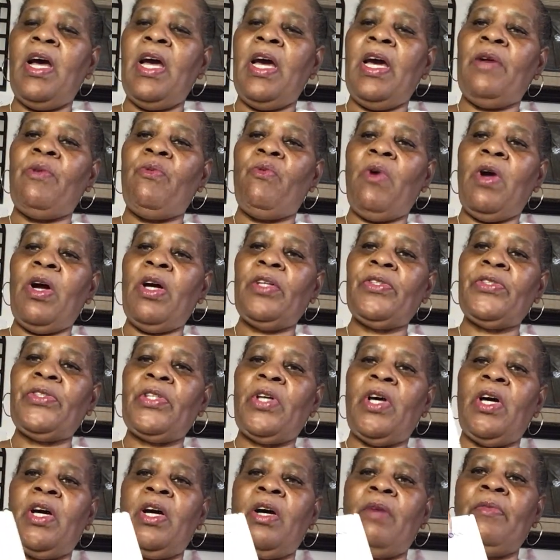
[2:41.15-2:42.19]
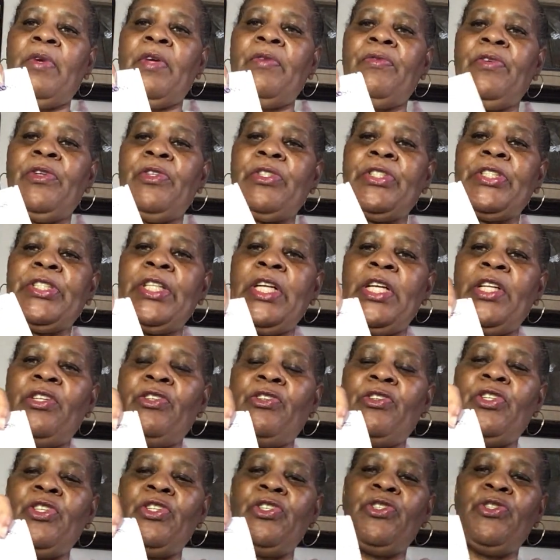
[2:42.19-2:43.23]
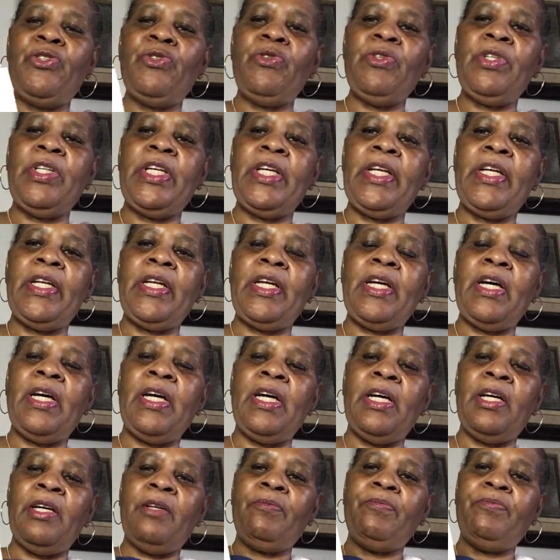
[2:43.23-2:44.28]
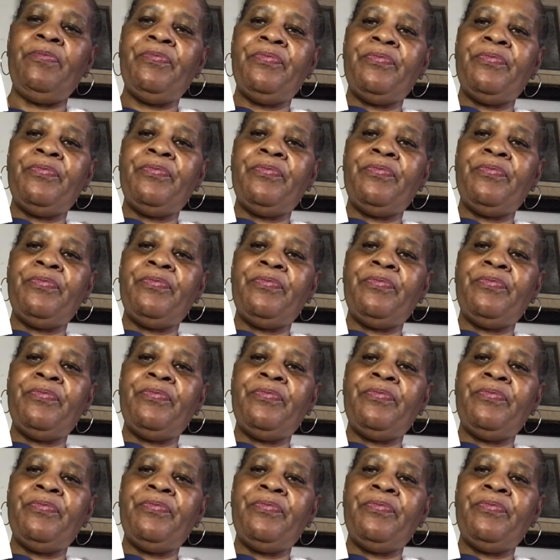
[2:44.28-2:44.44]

At Ross, um, if you're senior, you do get 10%